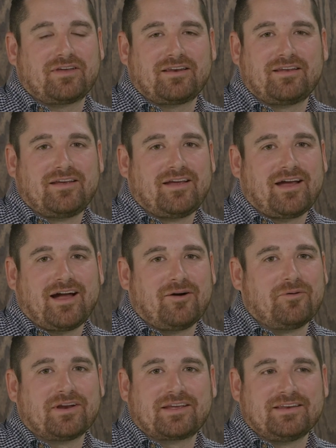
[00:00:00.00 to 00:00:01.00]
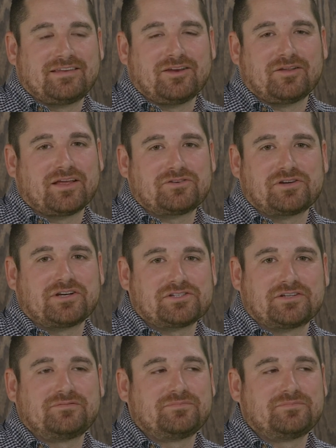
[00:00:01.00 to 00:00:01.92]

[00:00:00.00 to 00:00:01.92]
and I want to continue that tradition.